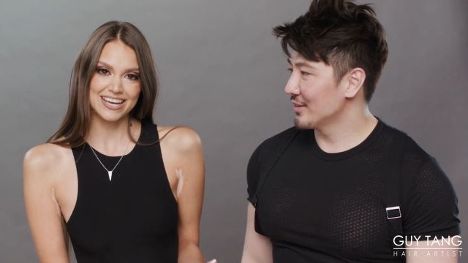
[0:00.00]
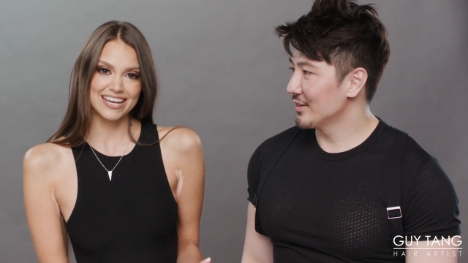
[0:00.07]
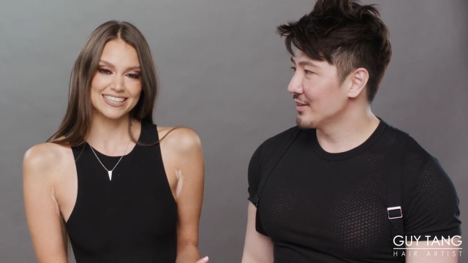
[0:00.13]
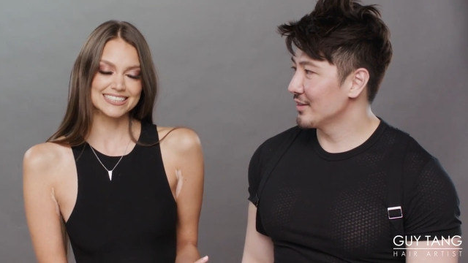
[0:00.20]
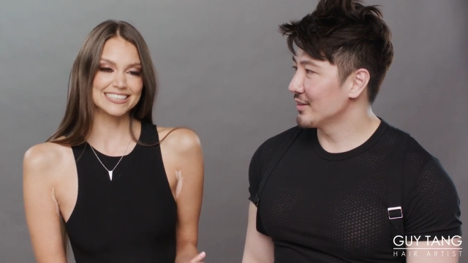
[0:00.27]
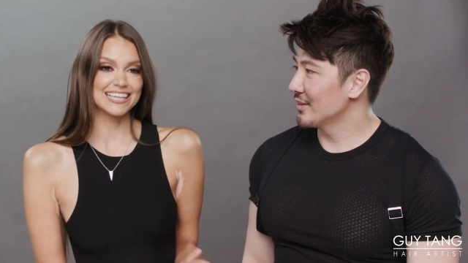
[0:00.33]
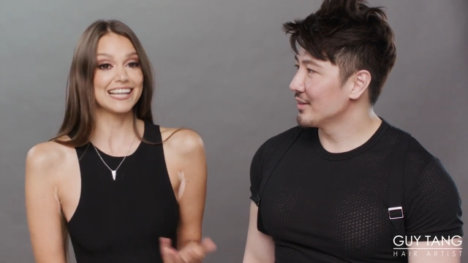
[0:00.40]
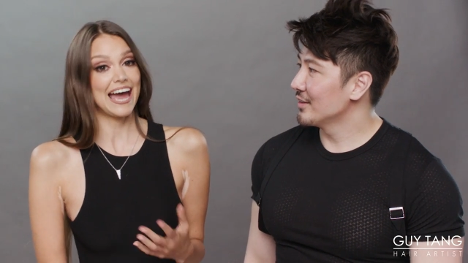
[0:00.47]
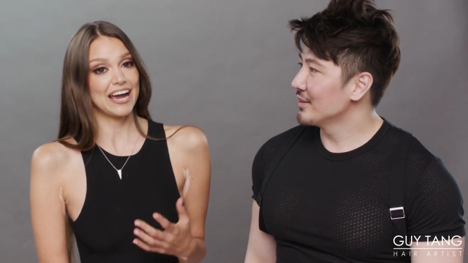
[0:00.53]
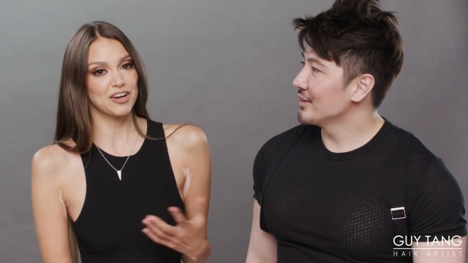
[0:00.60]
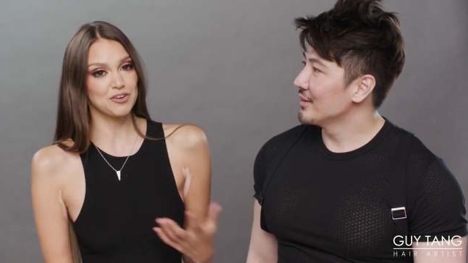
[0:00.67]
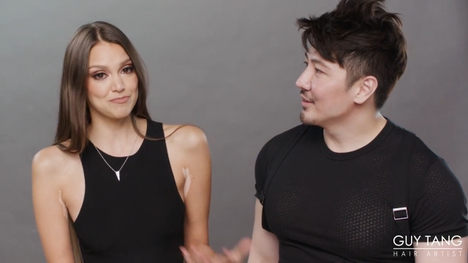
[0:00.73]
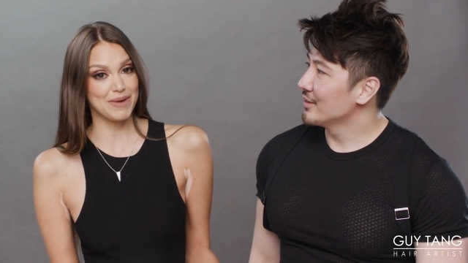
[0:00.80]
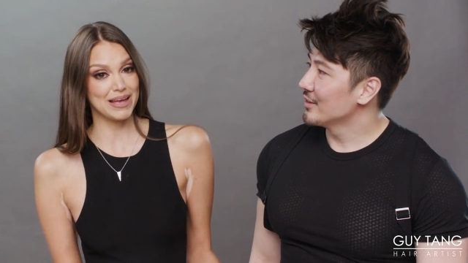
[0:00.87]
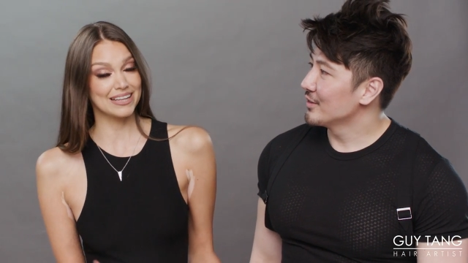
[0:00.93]
Speaker 1: It's a lack
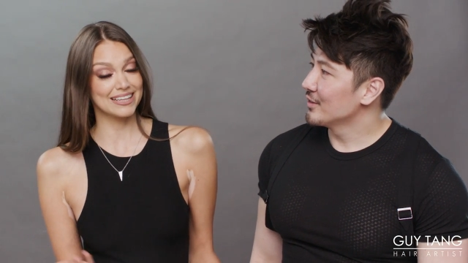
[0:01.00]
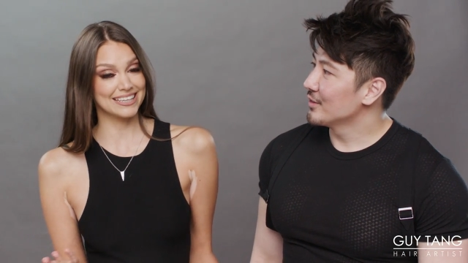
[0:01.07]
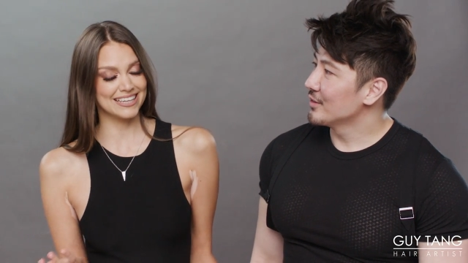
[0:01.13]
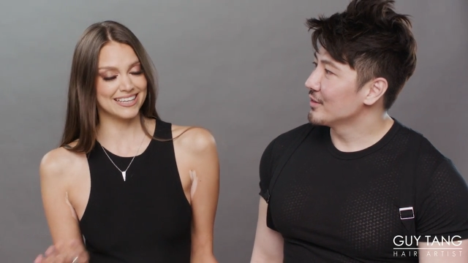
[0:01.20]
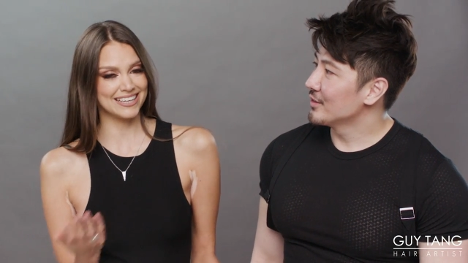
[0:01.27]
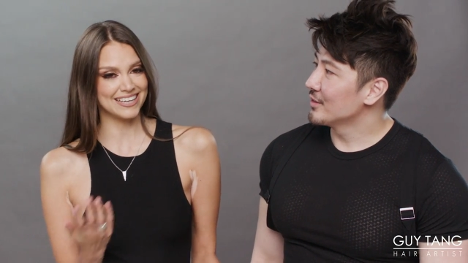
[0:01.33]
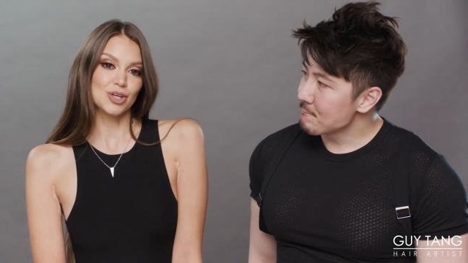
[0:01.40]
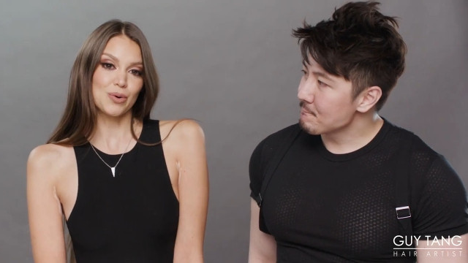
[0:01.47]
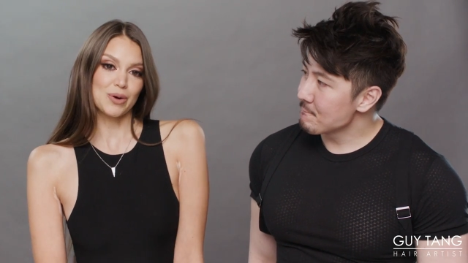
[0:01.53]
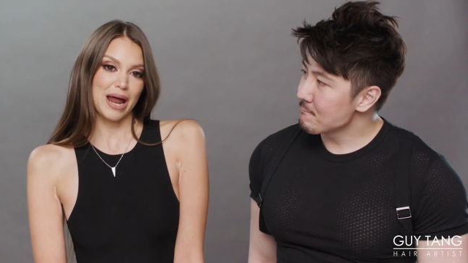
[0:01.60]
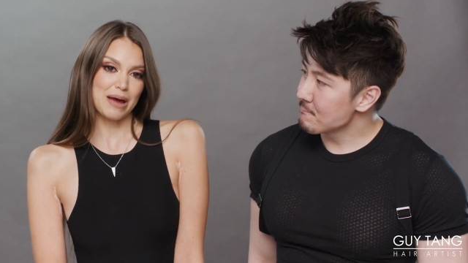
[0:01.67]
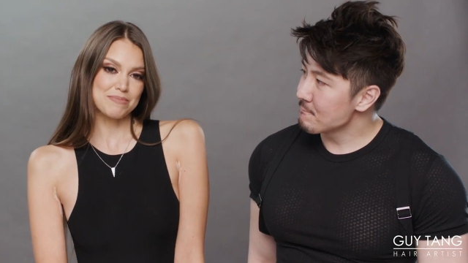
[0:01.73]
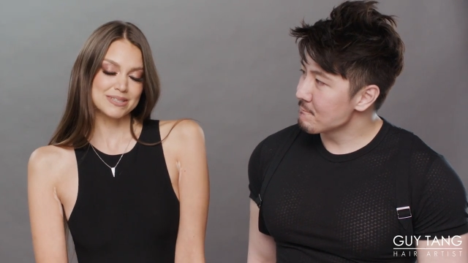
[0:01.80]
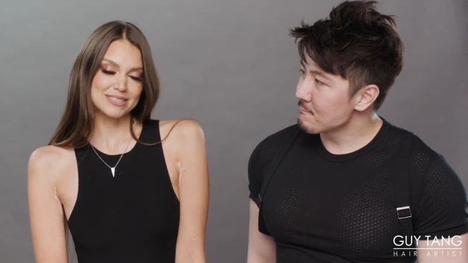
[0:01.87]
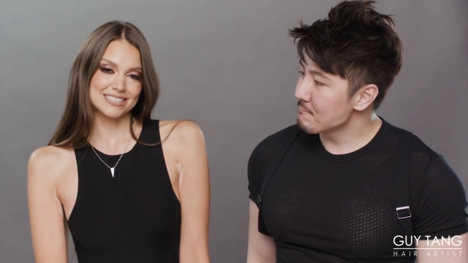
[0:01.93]
of melanin. So what
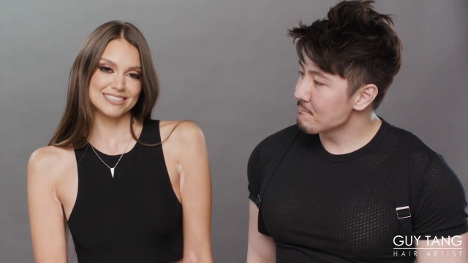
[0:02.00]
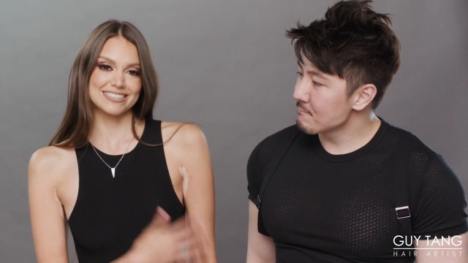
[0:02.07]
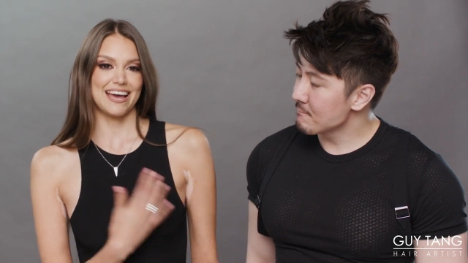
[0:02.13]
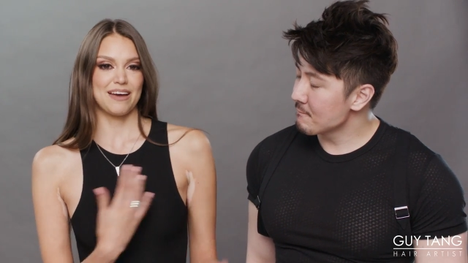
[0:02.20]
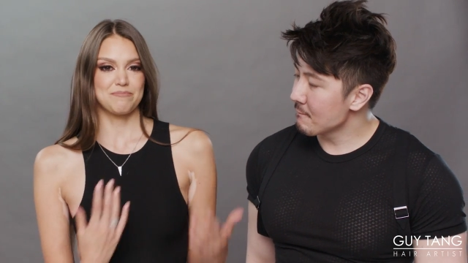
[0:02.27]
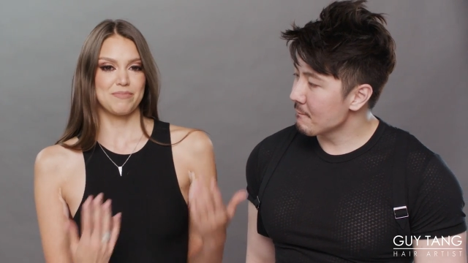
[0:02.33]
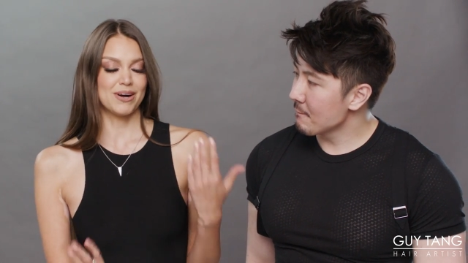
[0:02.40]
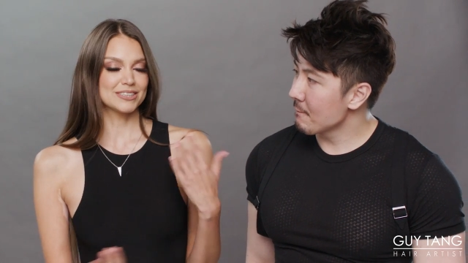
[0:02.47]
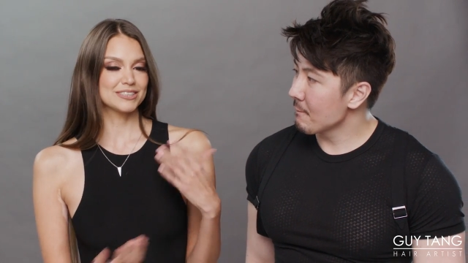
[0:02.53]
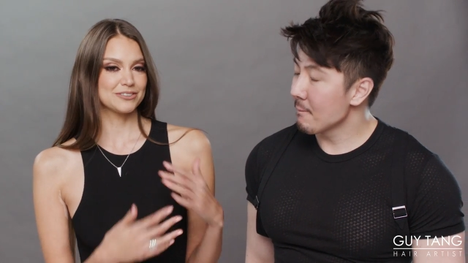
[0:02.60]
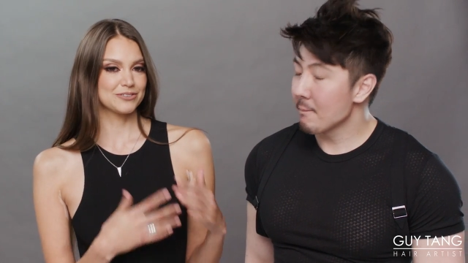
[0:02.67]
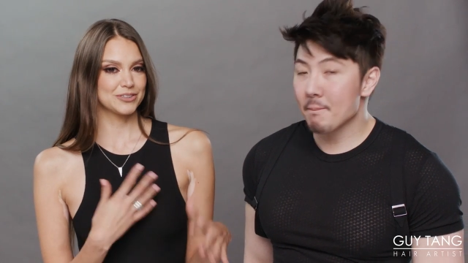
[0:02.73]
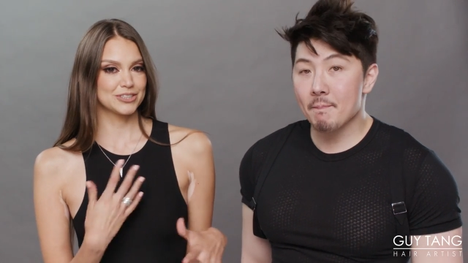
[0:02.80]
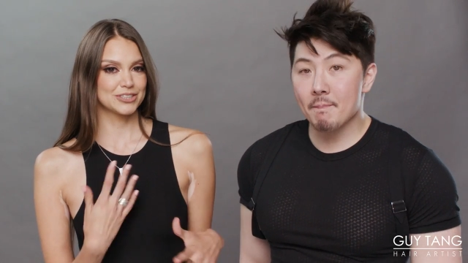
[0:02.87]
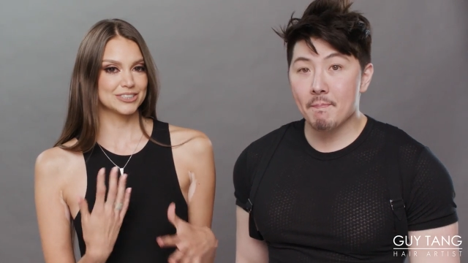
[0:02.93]
happens is that parts
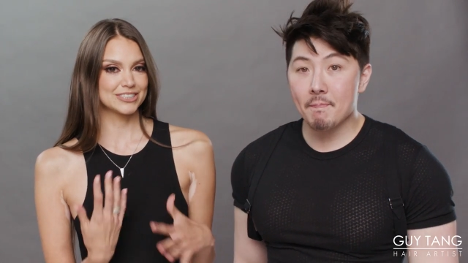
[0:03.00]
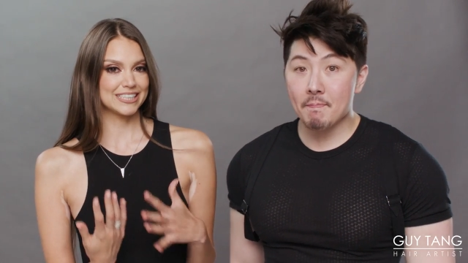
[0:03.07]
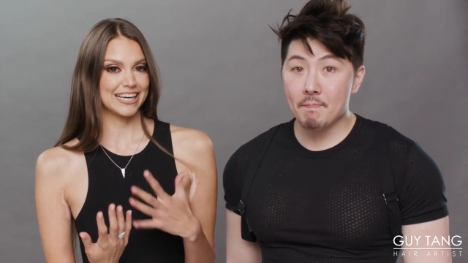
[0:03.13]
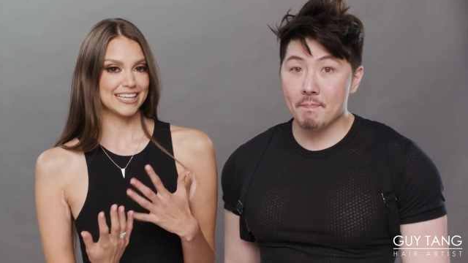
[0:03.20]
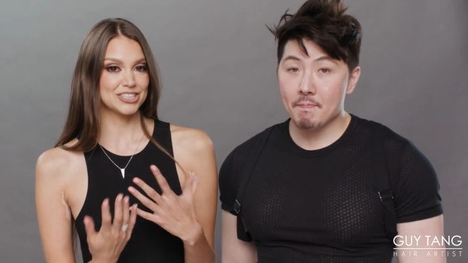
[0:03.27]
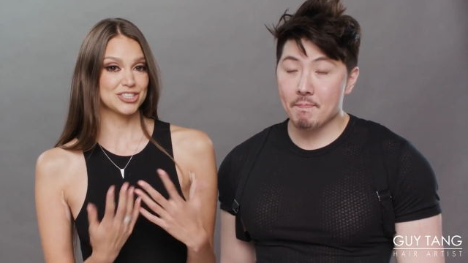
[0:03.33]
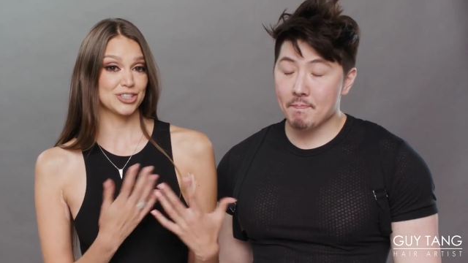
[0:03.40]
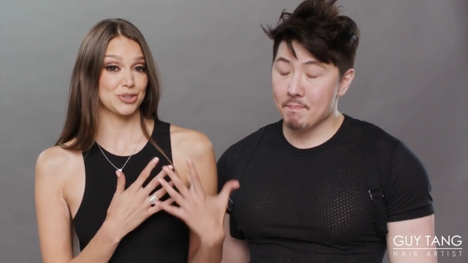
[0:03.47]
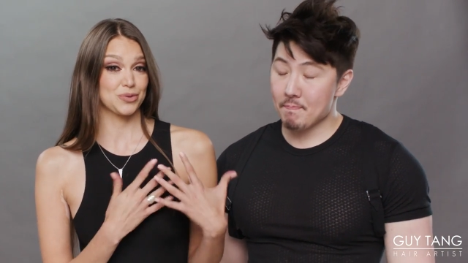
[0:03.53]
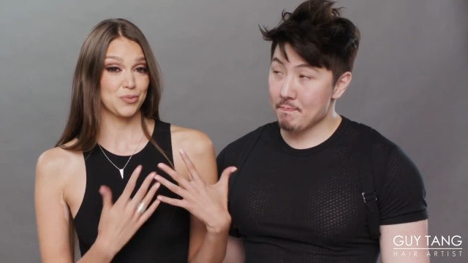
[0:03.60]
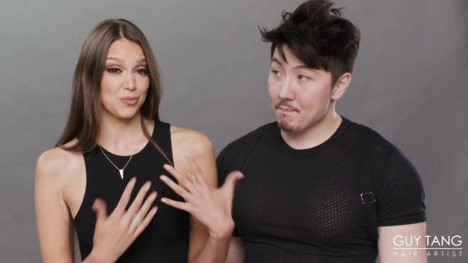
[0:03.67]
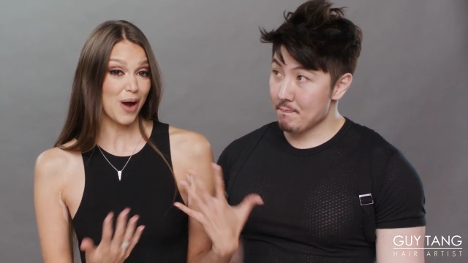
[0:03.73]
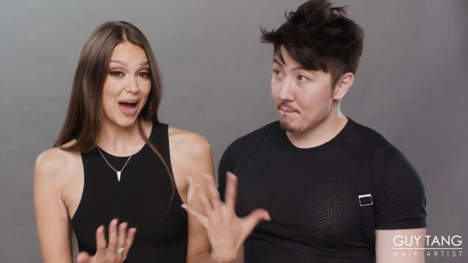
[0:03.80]
of your skin turn